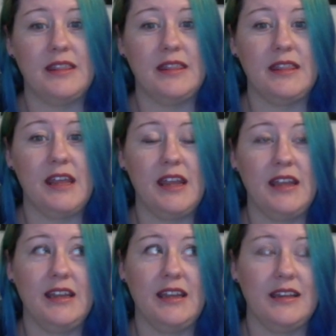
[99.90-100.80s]
Then
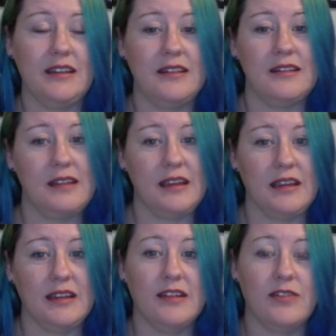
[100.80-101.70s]
in
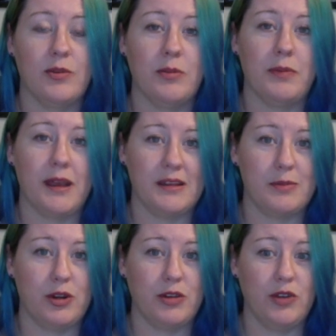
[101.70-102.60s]
scenes from Bay's
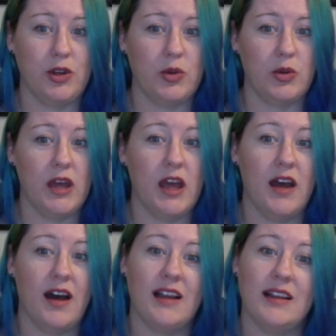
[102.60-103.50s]
point of view,
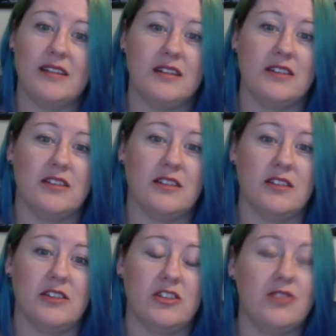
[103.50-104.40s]
I listened to
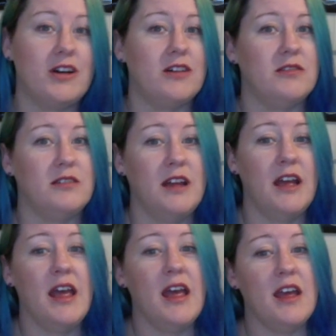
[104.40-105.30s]
Chevelle.
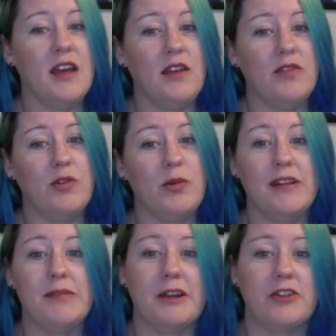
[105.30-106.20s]
And for when
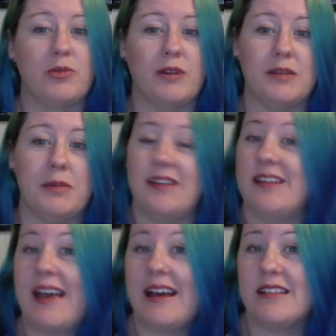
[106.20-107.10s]
Spectra went to Bay's
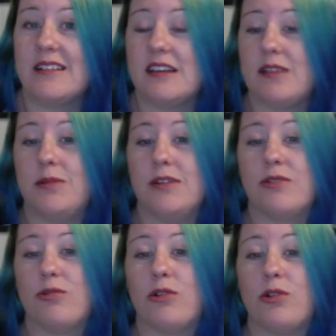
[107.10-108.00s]
house, it was
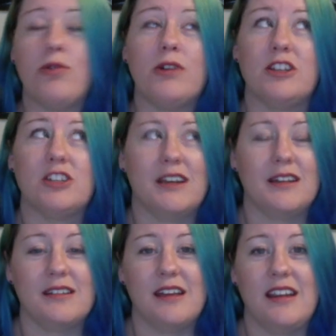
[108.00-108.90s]
Gregorian
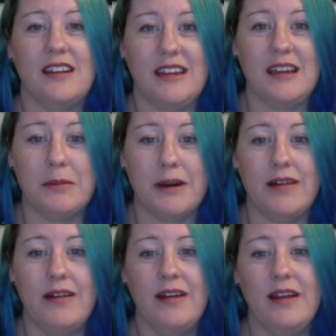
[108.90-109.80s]
chants and Enigma
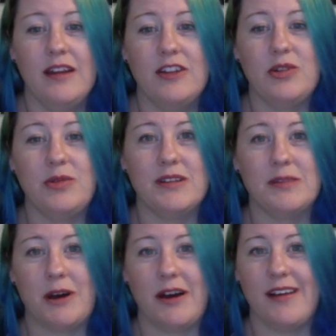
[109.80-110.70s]
to
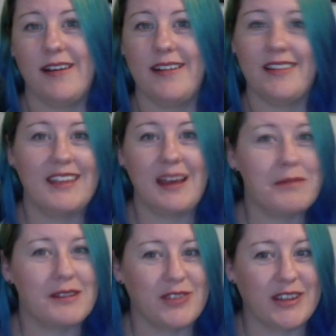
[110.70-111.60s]
inspire the
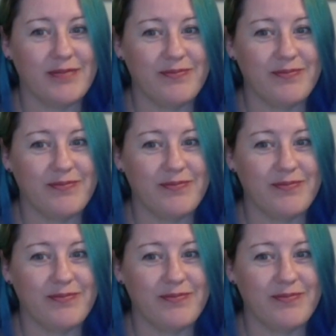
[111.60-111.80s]
atmosphere.